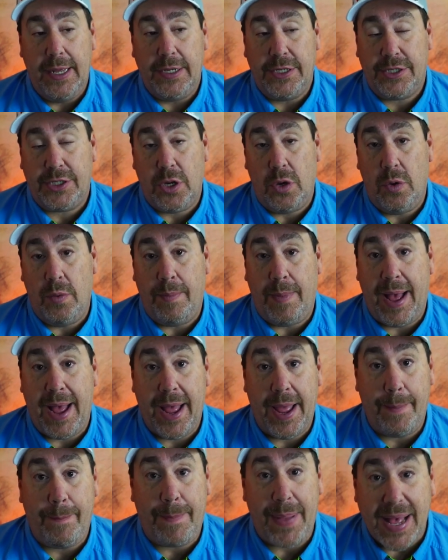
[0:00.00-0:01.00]
So
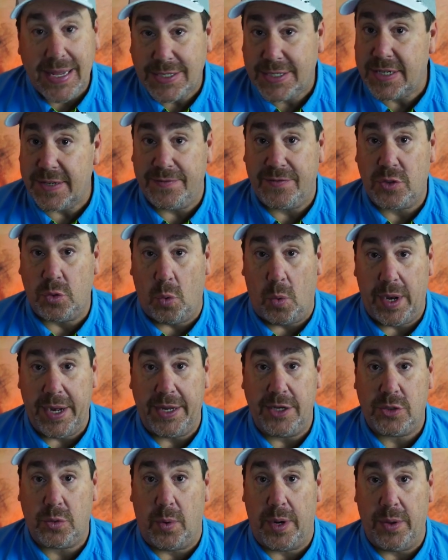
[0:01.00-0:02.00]
my best of
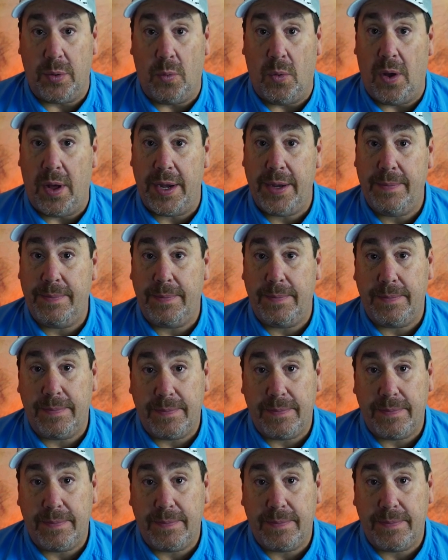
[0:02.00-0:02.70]
2021